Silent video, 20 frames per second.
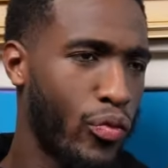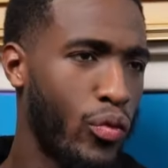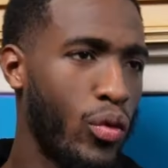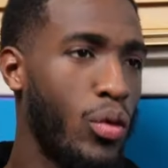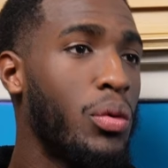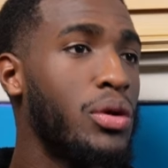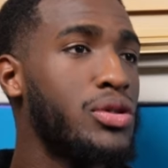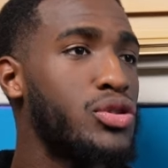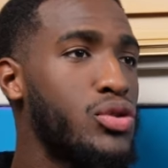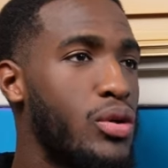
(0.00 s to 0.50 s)

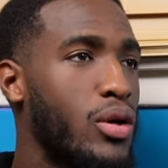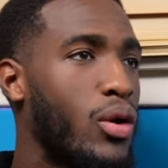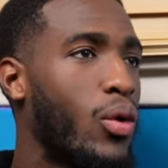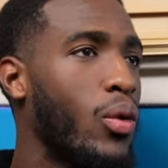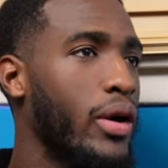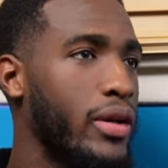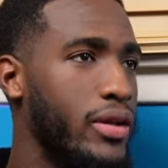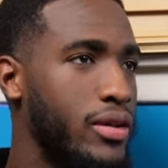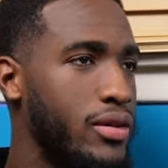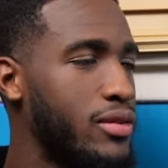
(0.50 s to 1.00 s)
We want you to
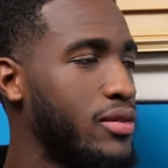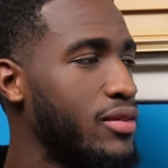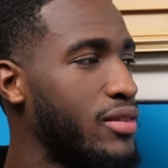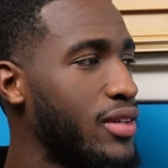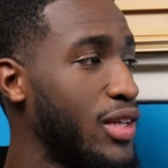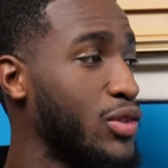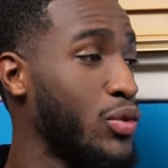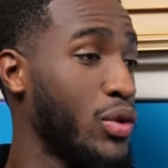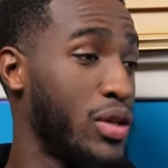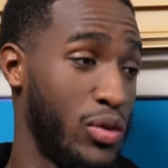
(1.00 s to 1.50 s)
quit.
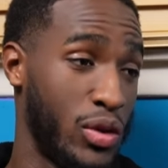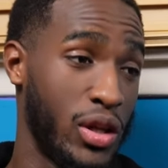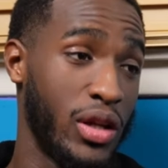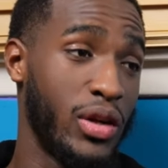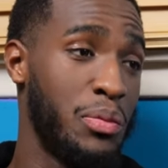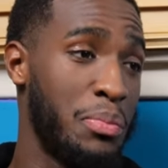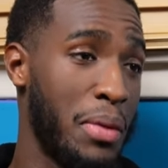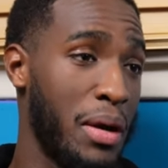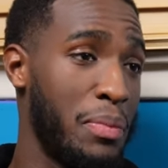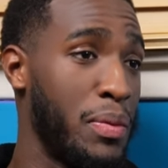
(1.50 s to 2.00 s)
That's what he
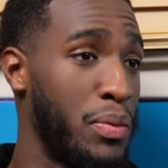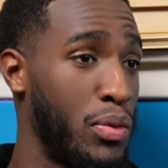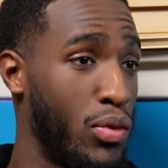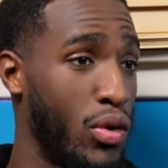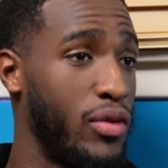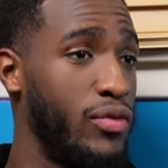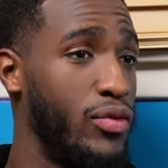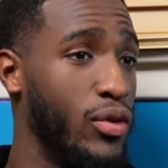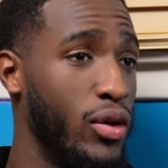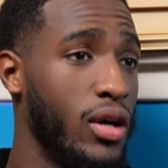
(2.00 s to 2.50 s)
literally made people
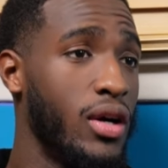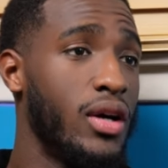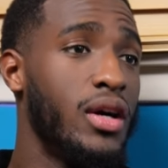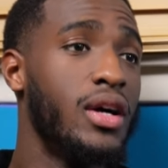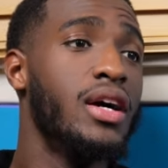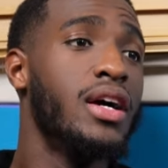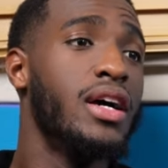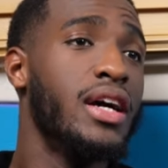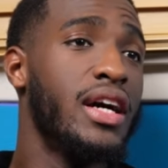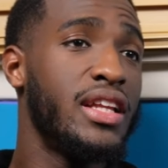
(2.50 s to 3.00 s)
run for.
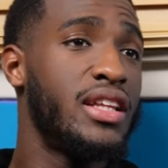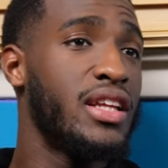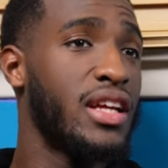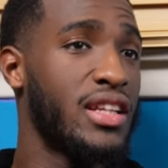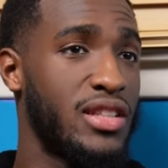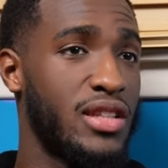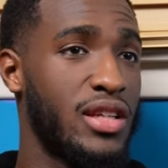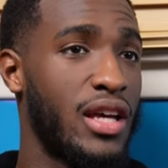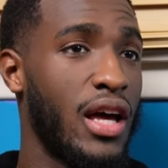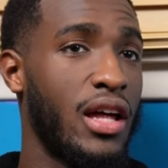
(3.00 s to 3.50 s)
He did
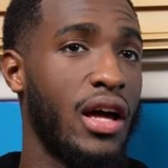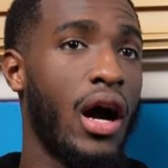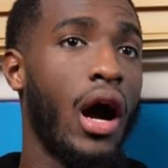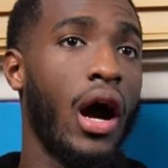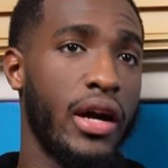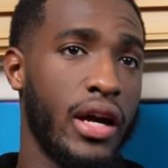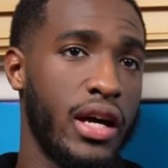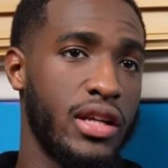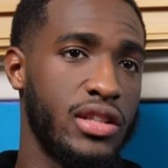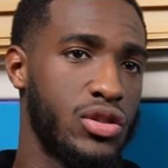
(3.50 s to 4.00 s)
that to get, all
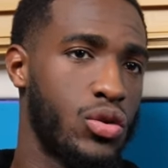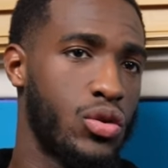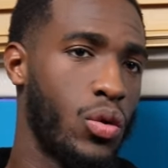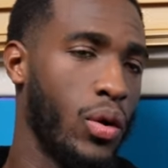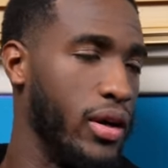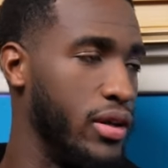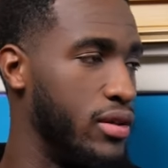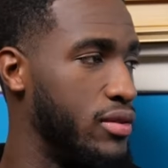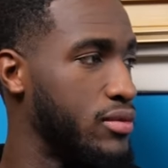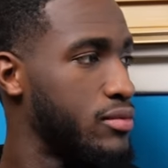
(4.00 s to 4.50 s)
right, yeah, just
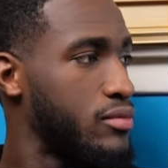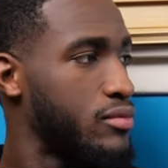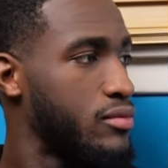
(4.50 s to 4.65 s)
quit.